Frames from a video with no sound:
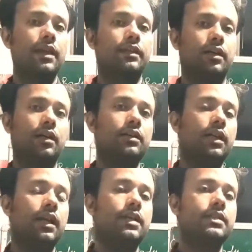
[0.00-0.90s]
Third
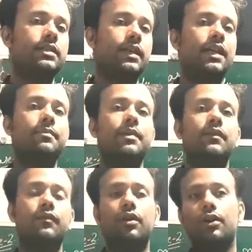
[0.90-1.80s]
case can be
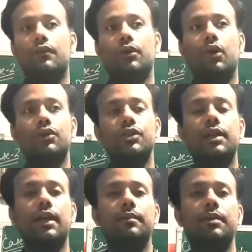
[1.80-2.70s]
velocity
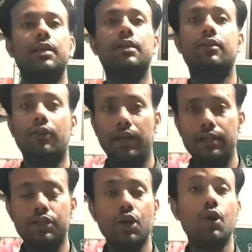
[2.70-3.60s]
can be
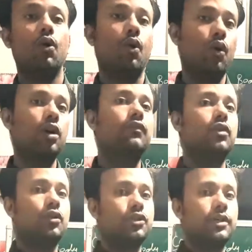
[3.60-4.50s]
increased or
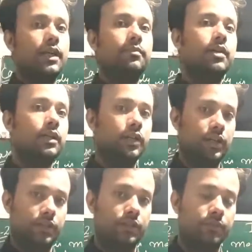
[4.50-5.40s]
velocity can be
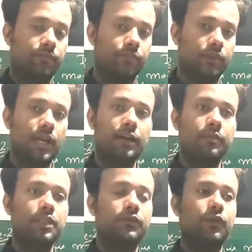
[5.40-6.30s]
decreased. That
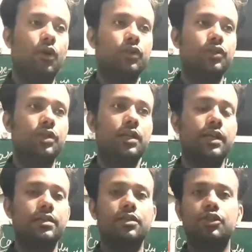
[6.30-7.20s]
means velocity
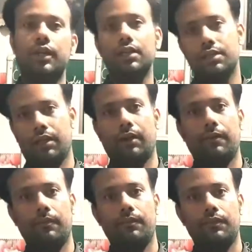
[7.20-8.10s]
is changing.
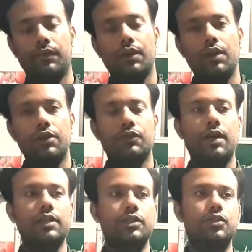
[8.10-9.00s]
So
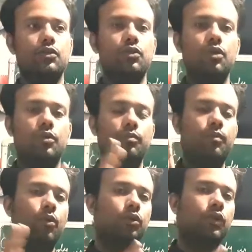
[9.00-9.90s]
let's do
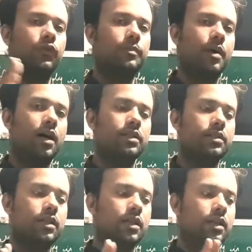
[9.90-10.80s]
both of the parts,
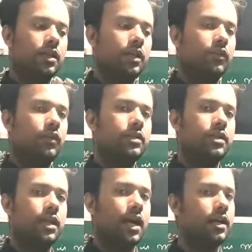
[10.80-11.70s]

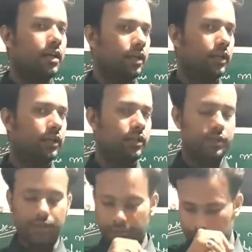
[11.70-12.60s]
increasing and
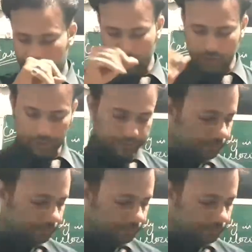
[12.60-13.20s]
decreasing. Okay.